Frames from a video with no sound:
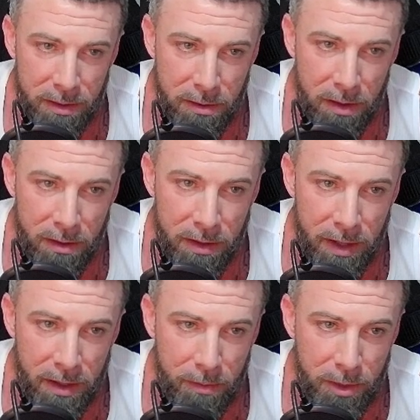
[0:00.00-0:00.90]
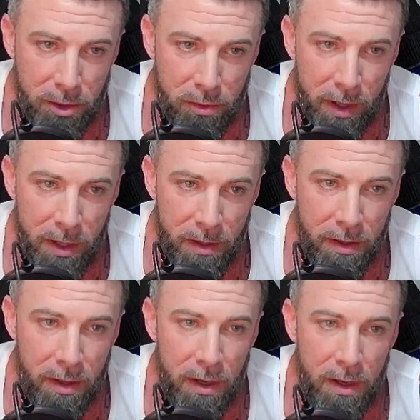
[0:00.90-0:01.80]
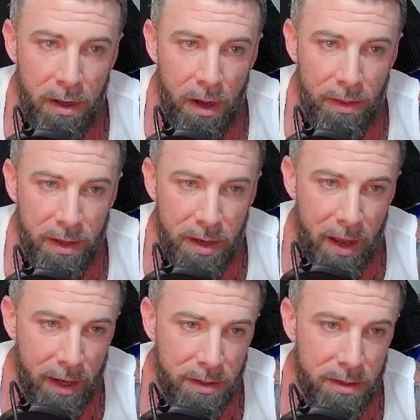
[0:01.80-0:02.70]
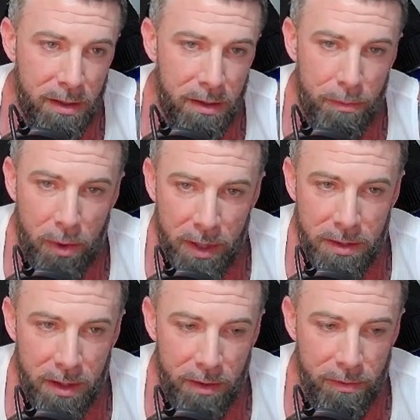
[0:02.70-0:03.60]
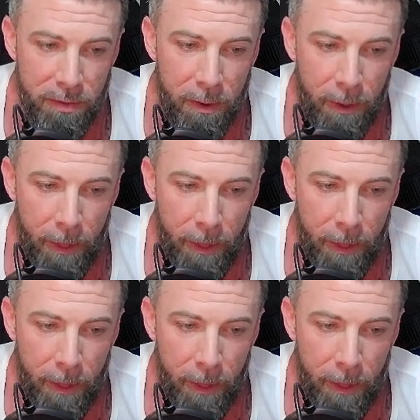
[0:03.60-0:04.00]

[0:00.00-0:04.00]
There's nothing that can be traded on the next price level.